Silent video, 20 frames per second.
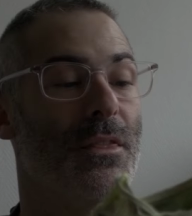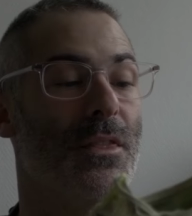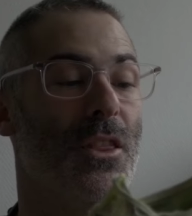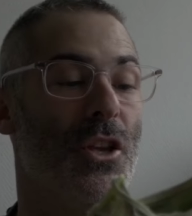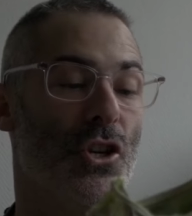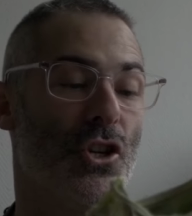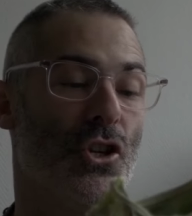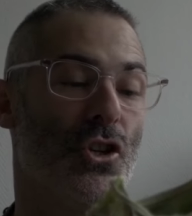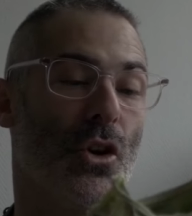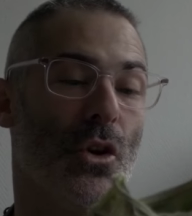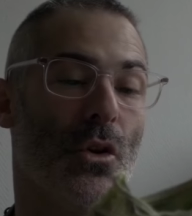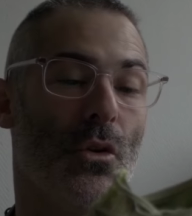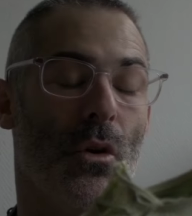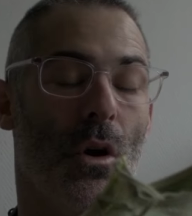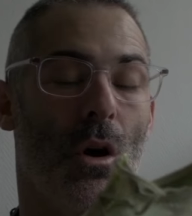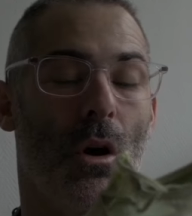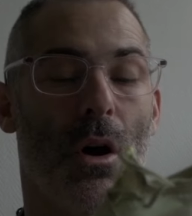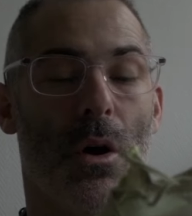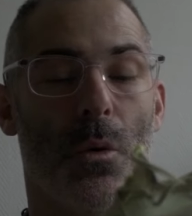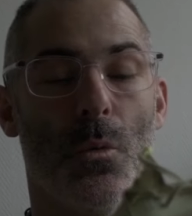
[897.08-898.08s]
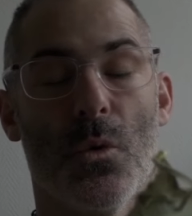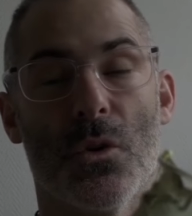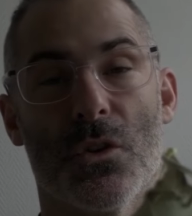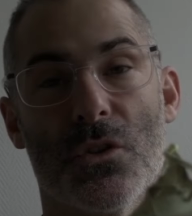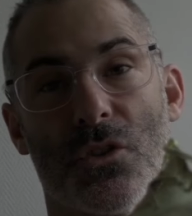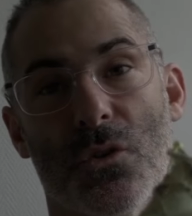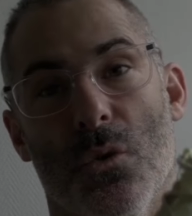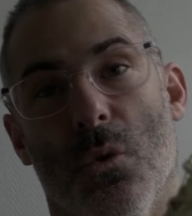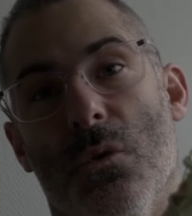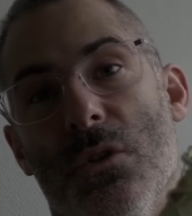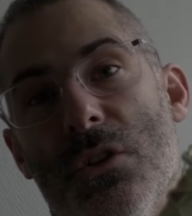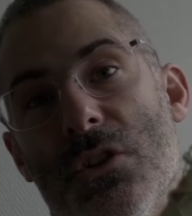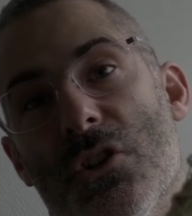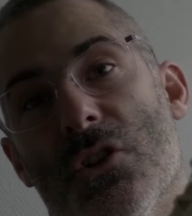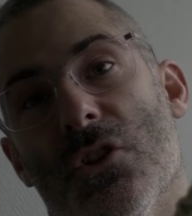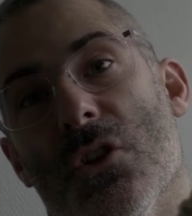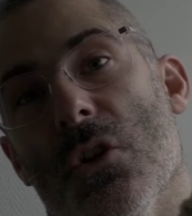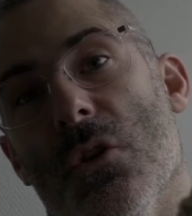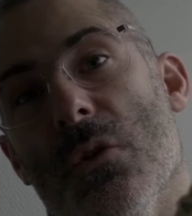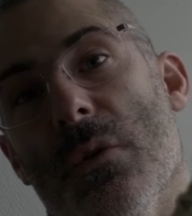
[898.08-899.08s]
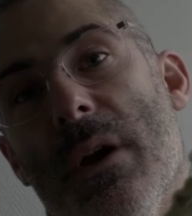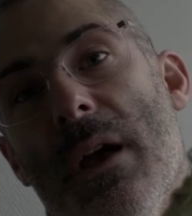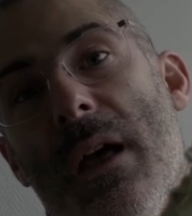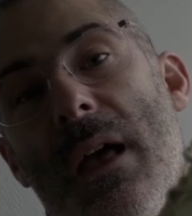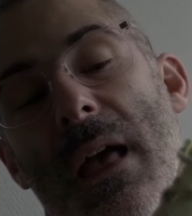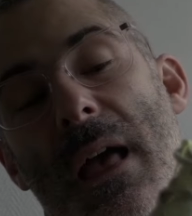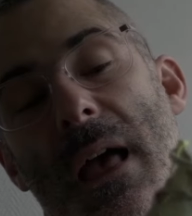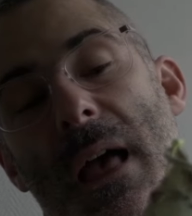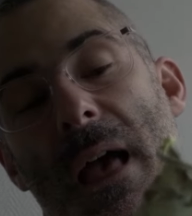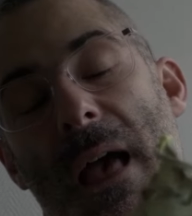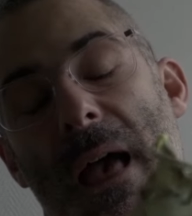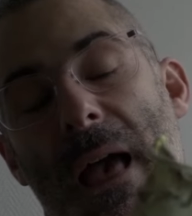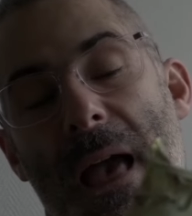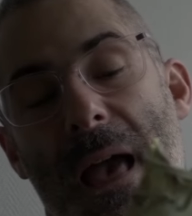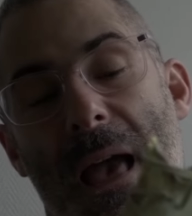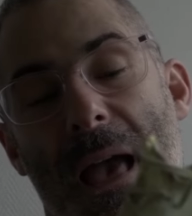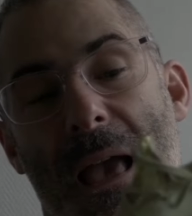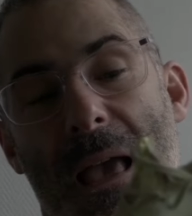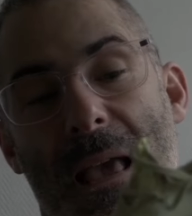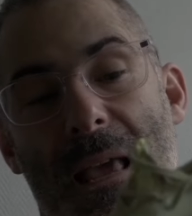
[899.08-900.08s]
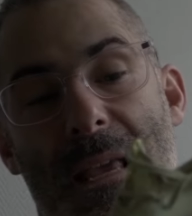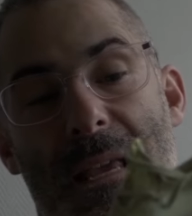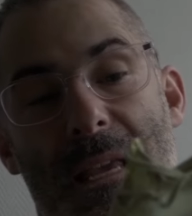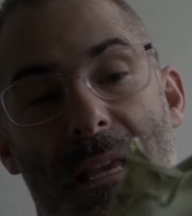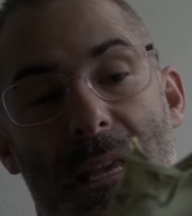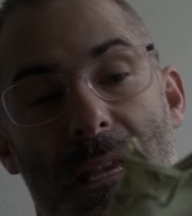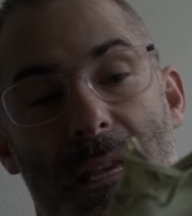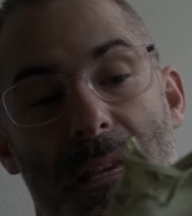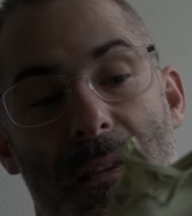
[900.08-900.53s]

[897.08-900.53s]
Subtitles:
this shoe, I would score this shoe a